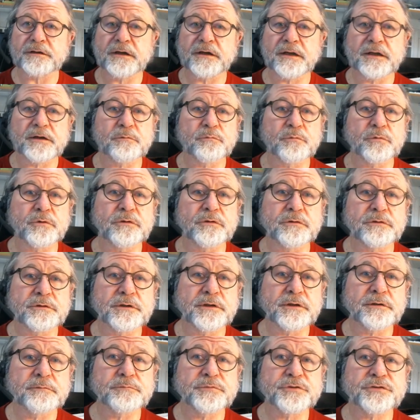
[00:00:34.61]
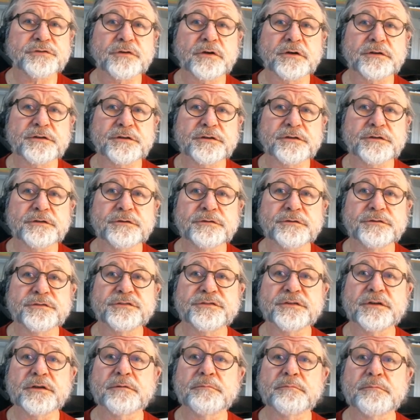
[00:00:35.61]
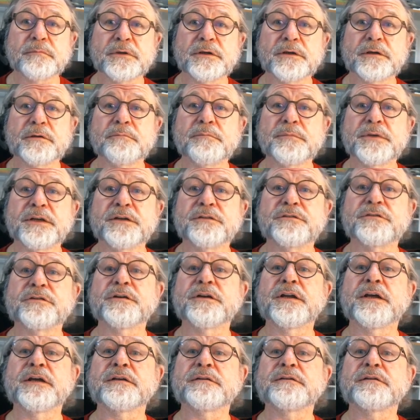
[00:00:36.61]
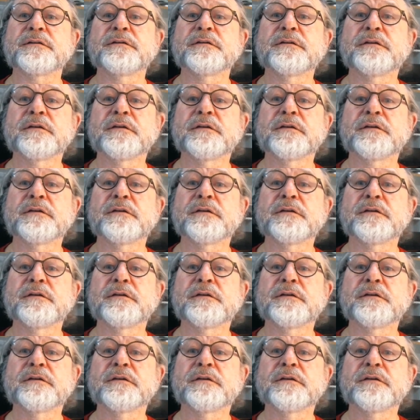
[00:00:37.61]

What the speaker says: And we'll start to use some internet